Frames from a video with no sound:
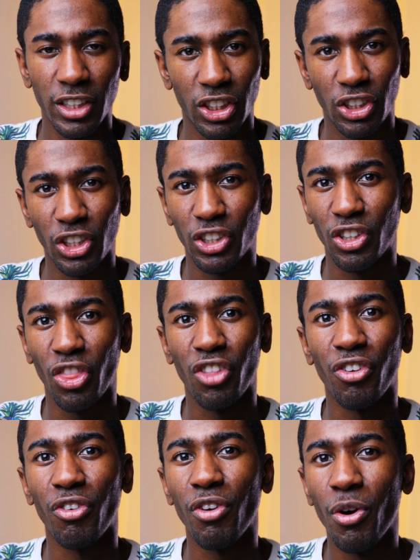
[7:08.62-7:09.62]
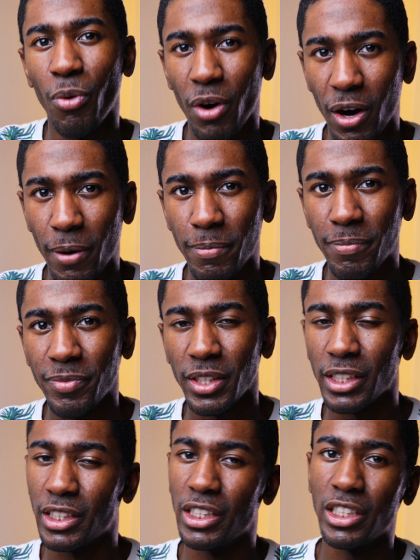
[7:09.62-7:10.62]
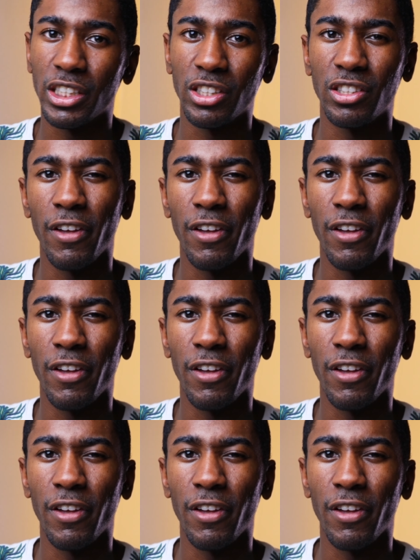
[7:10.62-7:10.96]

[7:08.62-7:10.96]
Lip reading: to just throw up to just